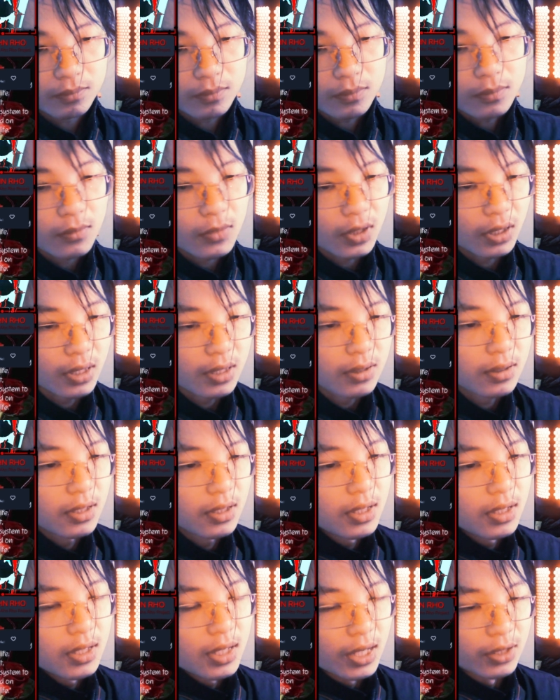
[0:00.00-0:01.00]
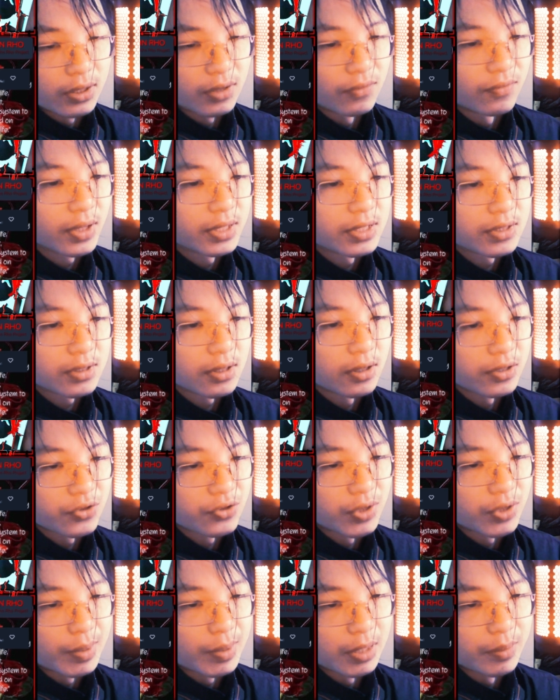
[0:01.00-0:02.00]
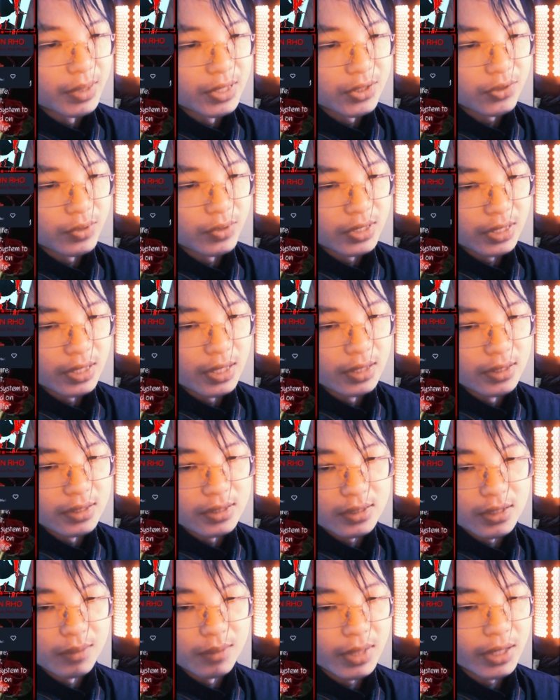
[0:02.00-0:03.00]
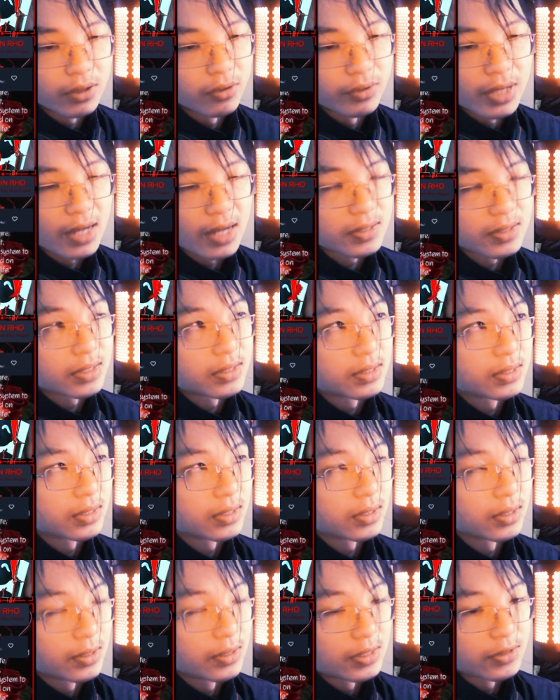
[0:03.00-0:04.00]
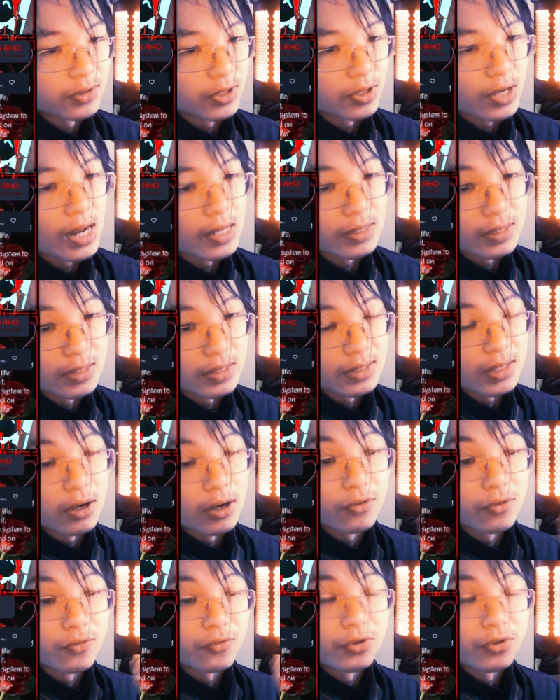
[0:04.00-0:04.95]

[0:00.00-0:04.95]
Okay, and you can find this all in Stream Elements. Once again, this is not my own assets. These are assets that are free to